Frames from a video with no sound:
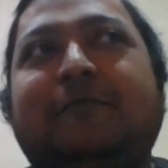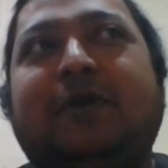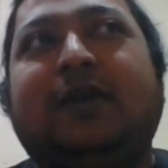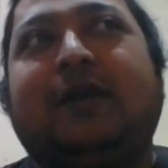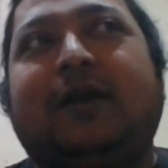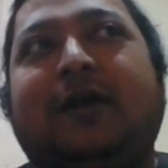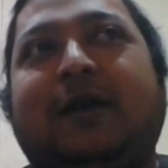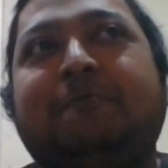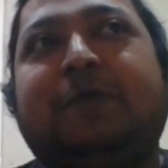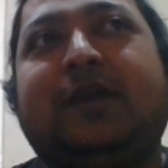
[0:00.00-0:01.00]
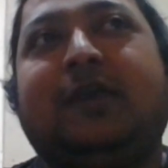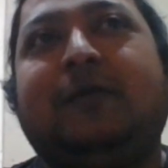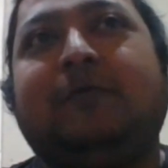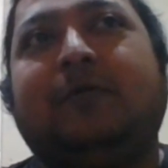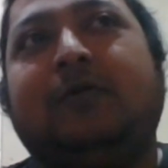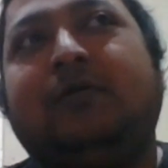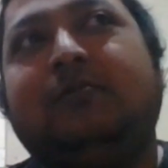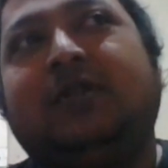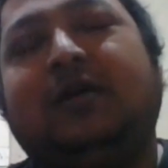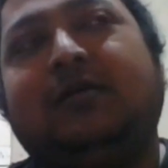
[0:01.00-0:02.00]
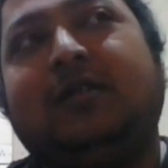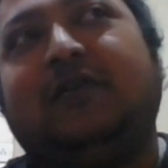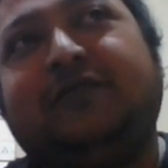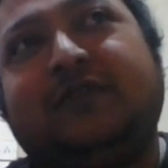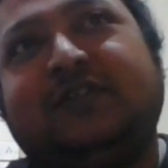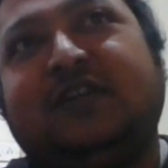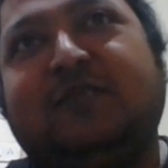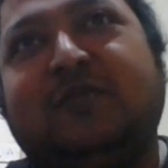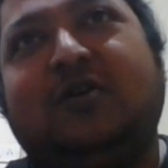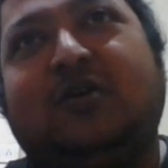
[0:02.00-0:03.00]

my love for cinema,